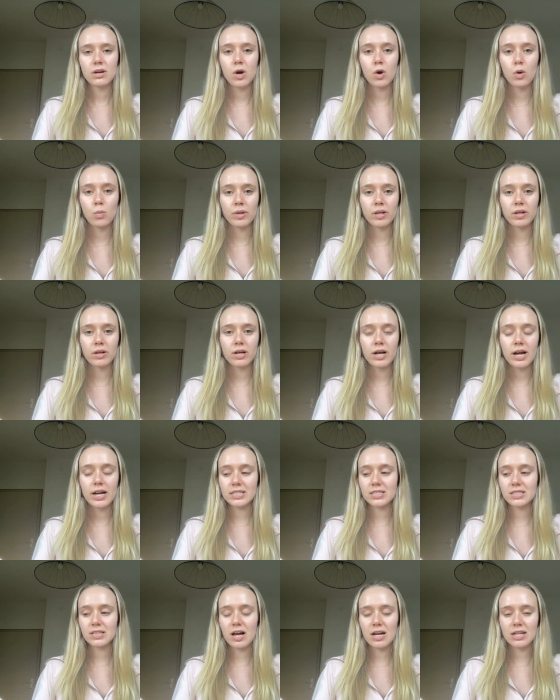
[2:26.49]
oat milk
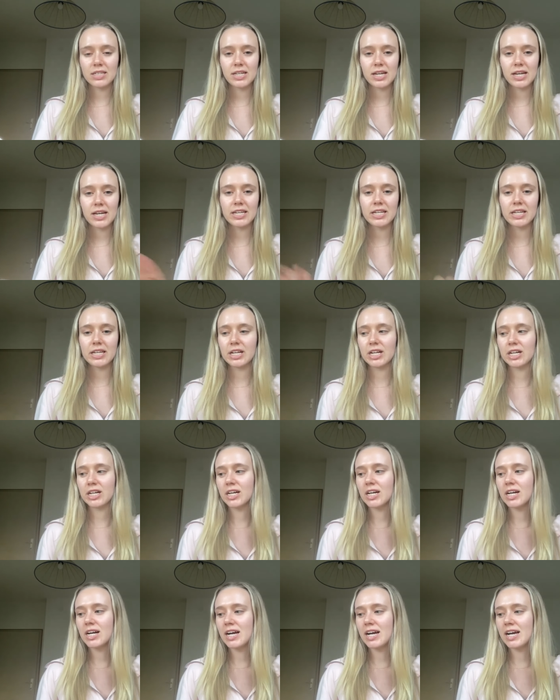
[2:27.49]
iced latte
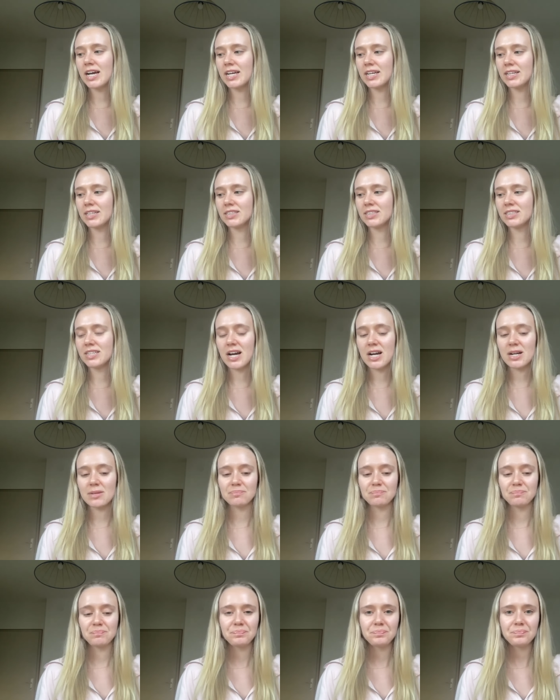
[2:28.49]
here, and
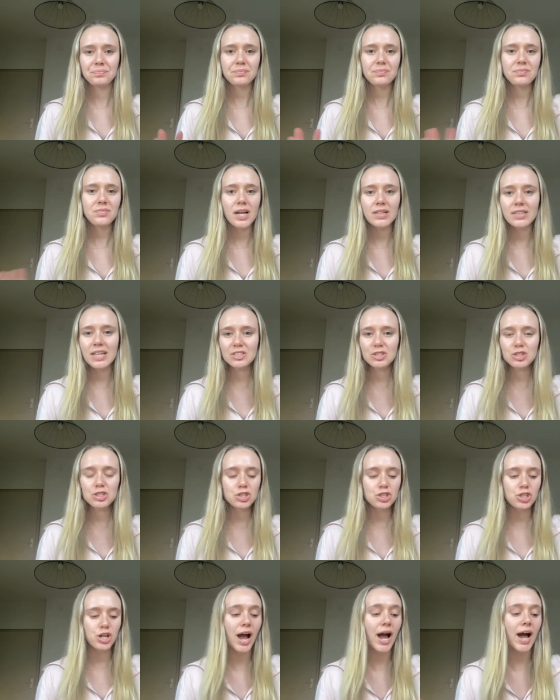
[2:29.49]
um, let's
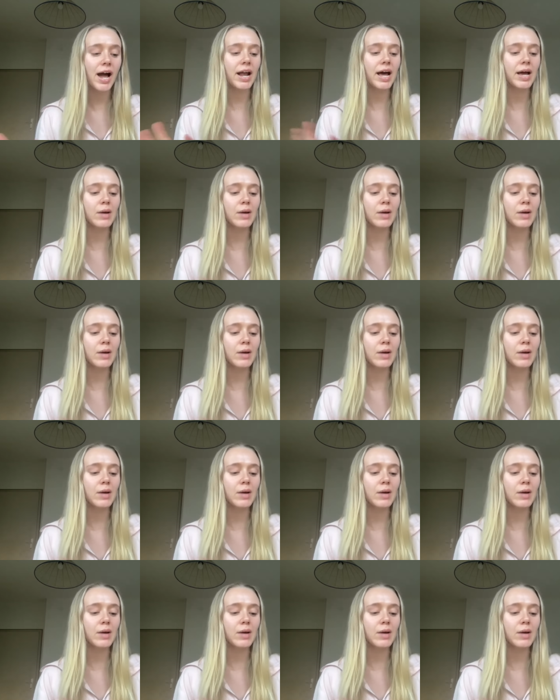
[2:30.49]
just chat.